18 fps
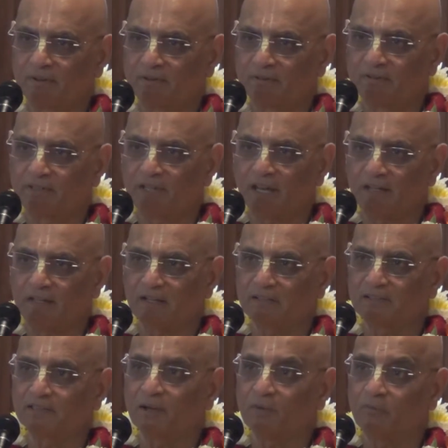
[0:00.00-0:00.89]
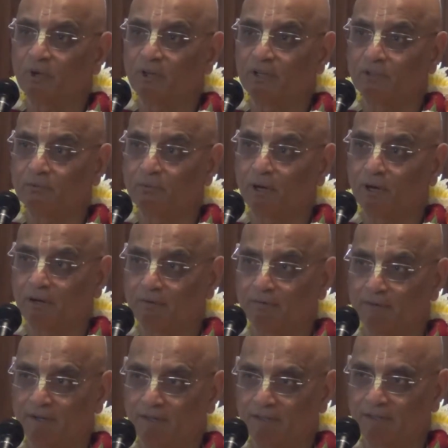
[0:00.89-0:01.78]
say that someone is
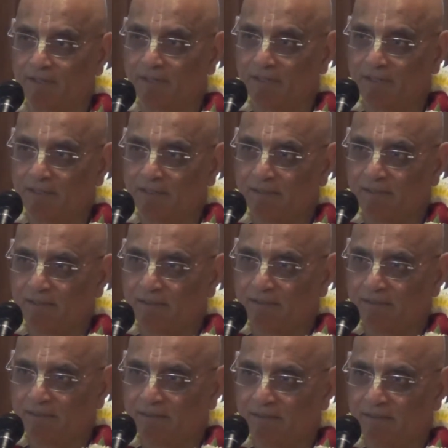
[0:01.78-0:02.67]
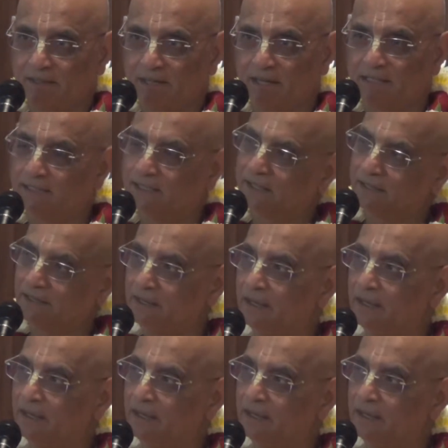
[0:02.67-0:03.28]
Bhagavan, and that